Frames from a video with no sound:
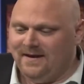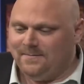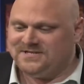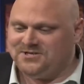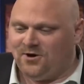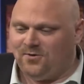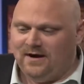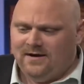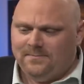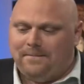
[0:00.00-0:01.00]
But so,
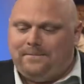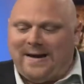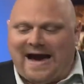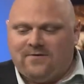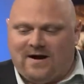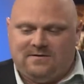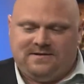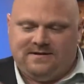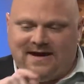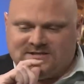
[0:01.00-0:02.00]
the background
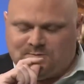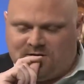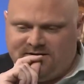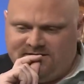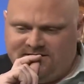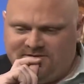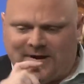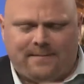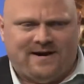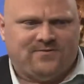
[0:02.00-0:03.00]
to the next one, this
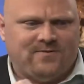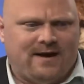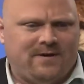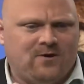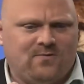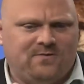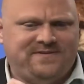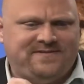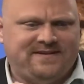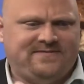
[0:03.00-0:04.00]
rabbi is a rabbi who wrote in
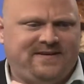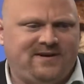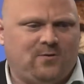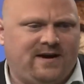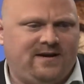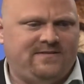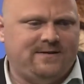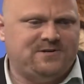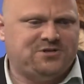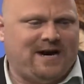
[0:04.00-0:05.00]
1608. His
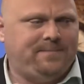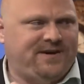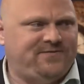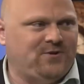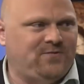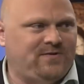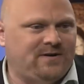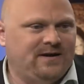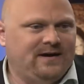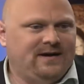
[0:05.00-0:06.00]
name is Shabtai
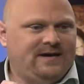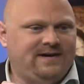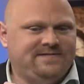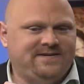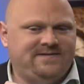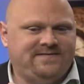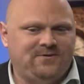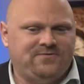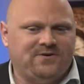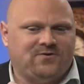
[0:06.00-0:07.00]
Sofer. He's
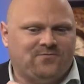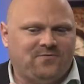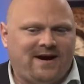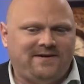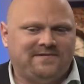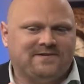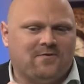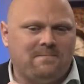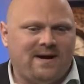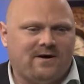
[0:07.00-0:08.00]
considered the greatest
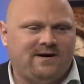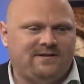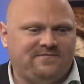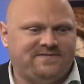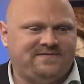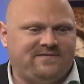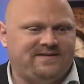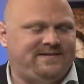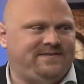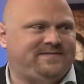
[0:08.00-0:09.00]
grammarian of the
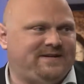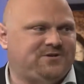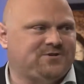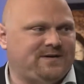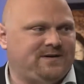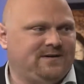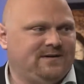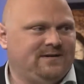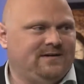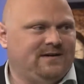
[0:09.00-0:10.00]
17th century
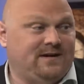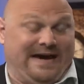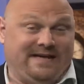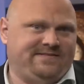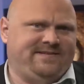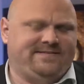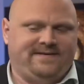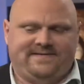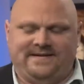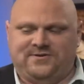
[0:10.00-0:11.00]
and the
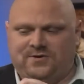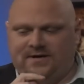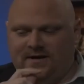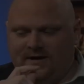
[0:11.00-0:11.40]
16th century.